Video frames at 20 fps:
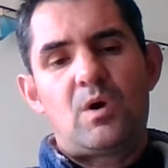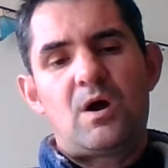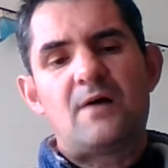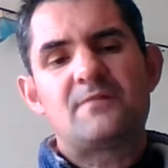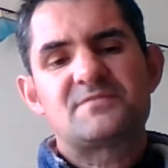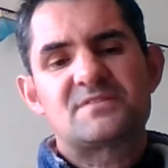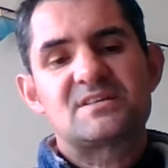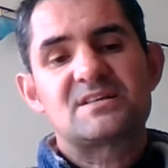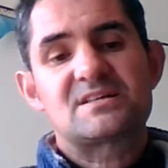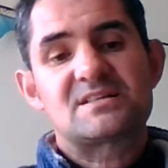
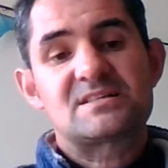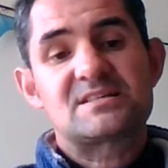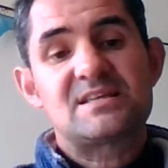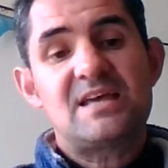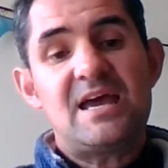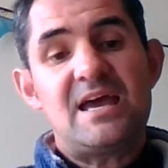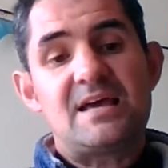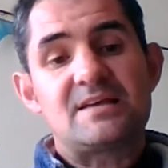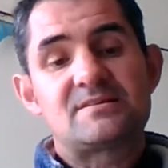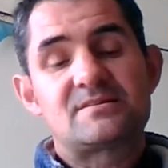of
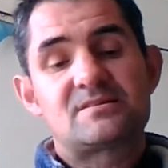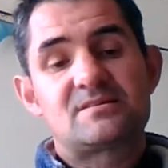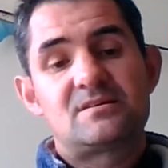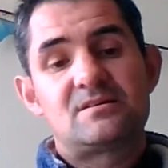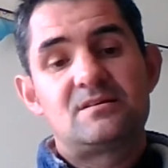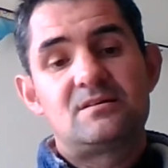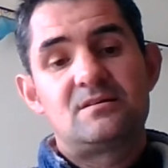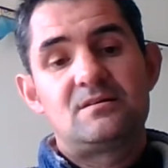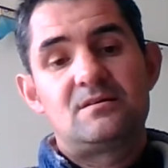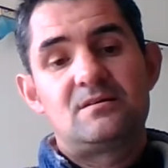success,
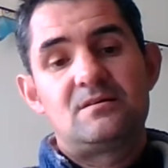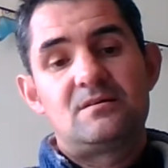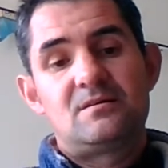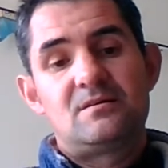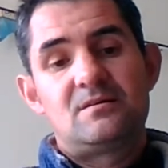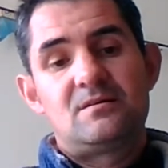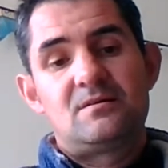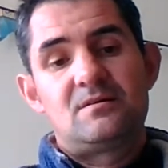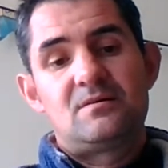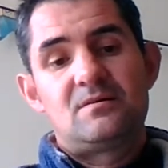
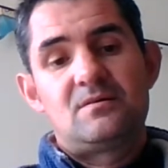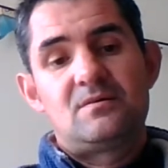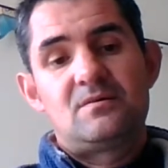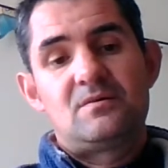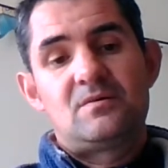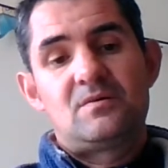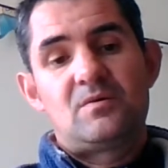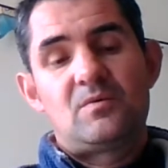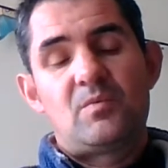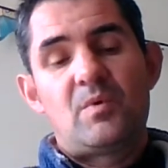
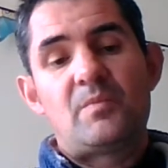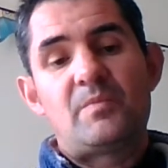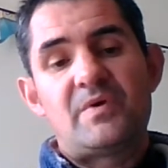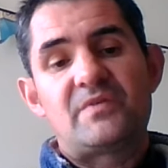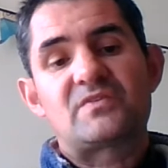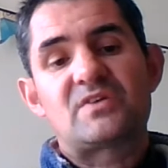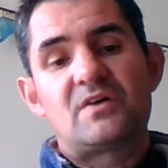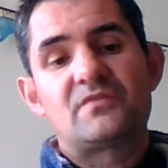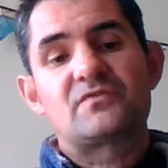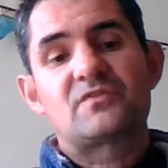when
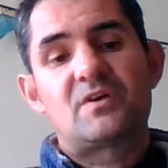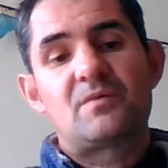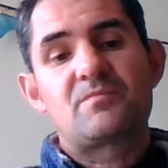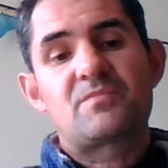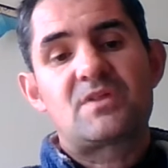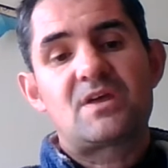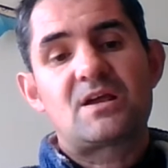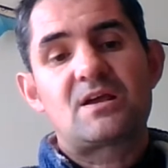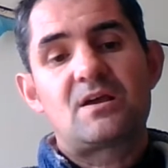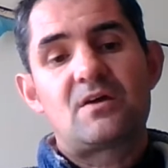we've done
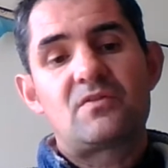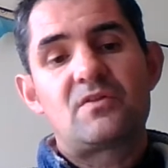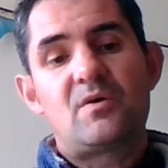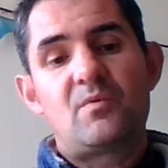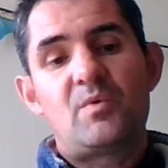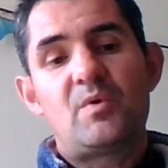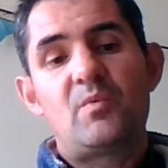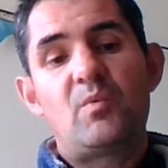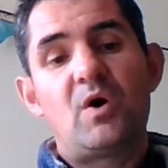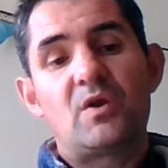something that
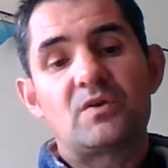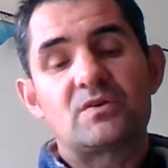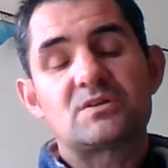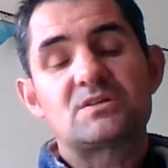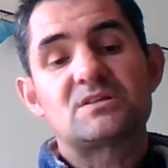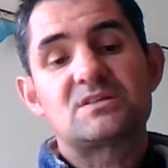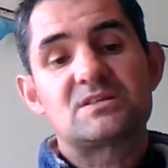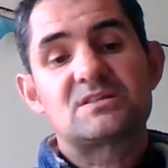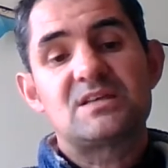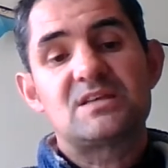we want
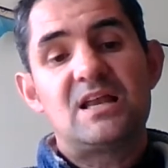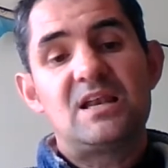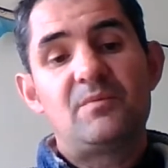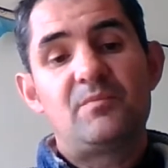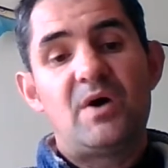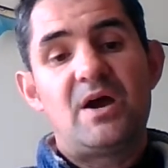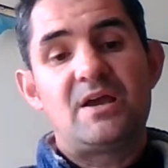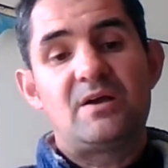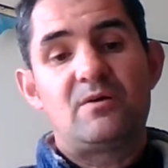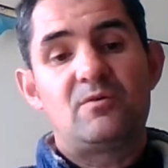to
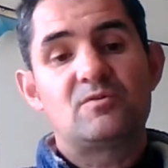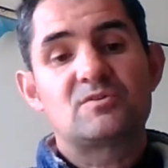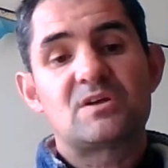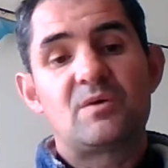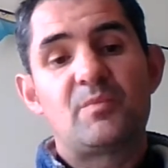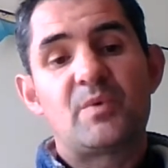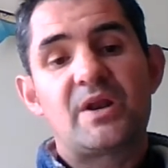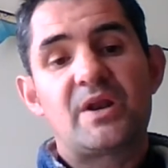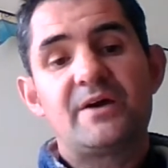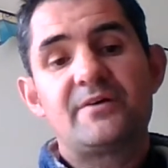celebrate or
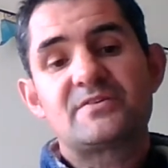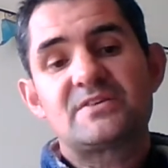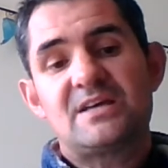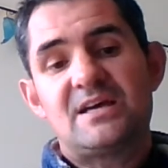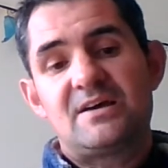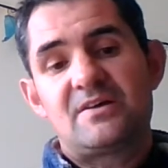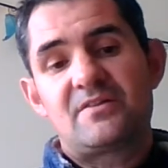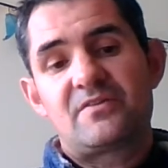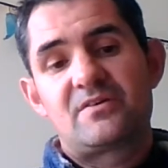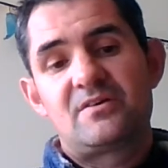someone else has.